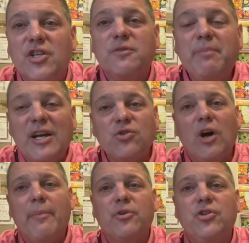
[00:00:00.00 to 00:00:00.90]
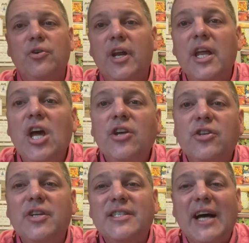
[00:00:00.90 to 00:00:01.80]
a special opportunity
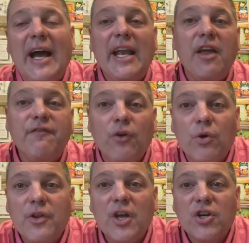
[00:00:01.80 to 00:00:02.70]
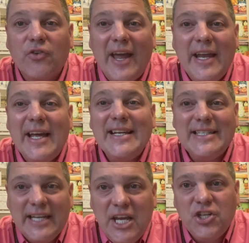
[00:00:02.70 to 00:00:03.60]
to design a fourth grade
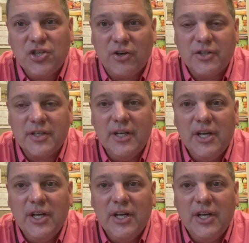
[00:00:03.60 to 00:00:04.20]
t-shirt.